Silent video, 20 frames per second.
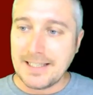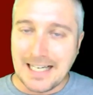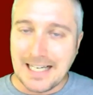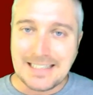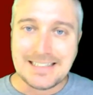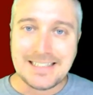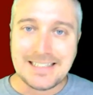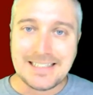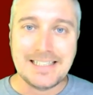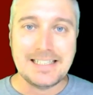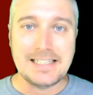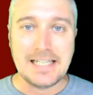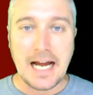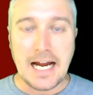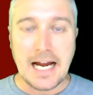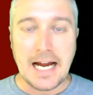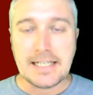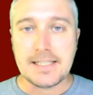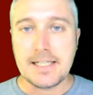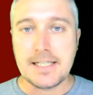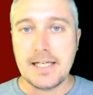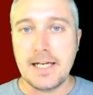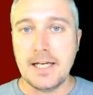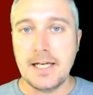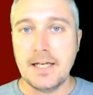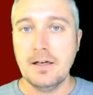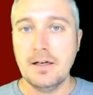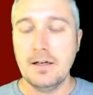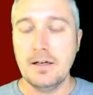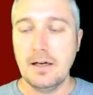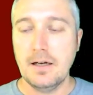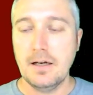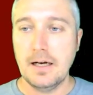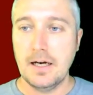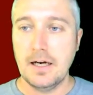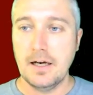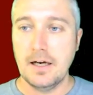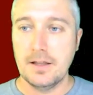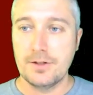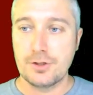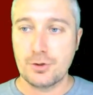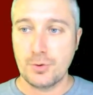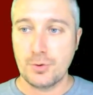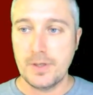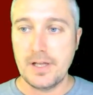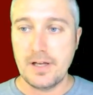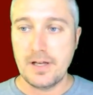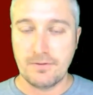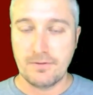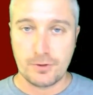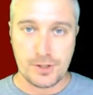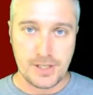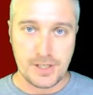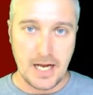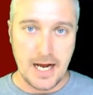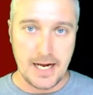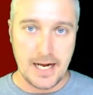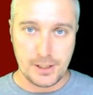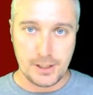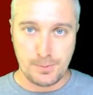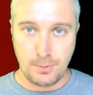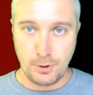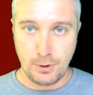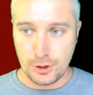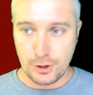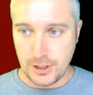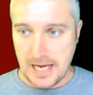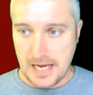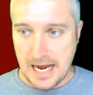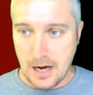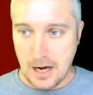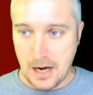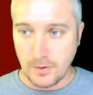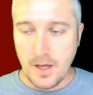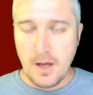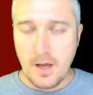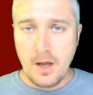1919, the Treaty of Versailles is pushed out.